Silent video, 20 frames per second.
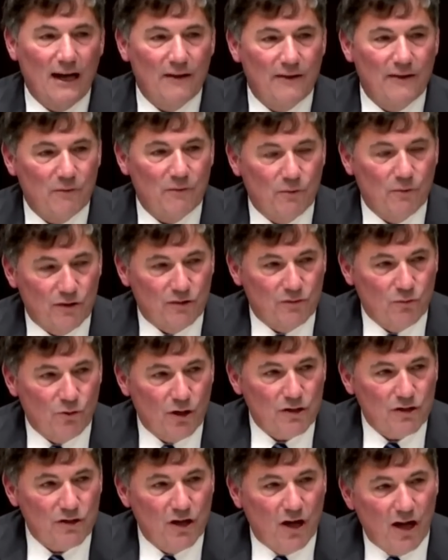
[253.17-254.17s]
LeBlanc, Minister
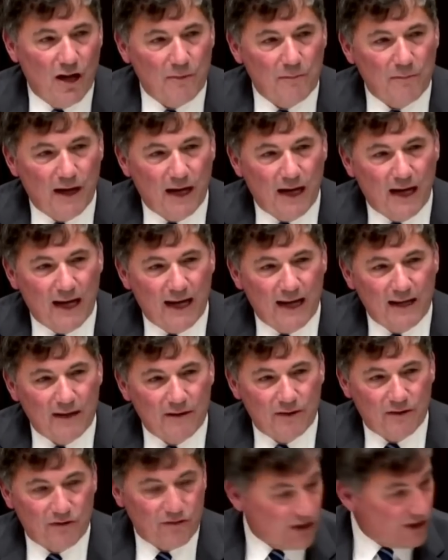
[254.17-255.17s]
of Public Safety,
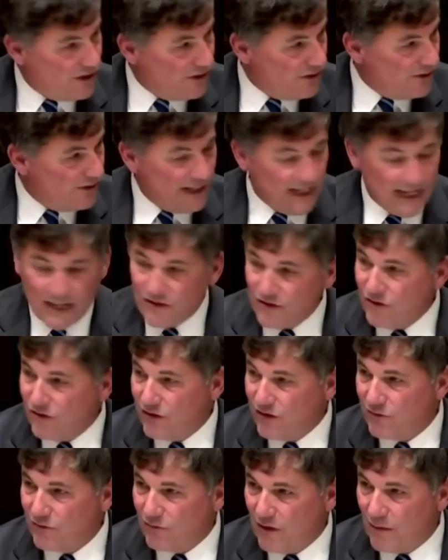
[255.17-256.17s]
where the
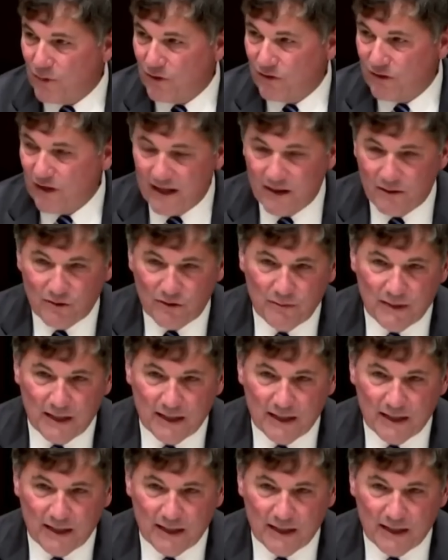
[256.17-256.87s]
hell are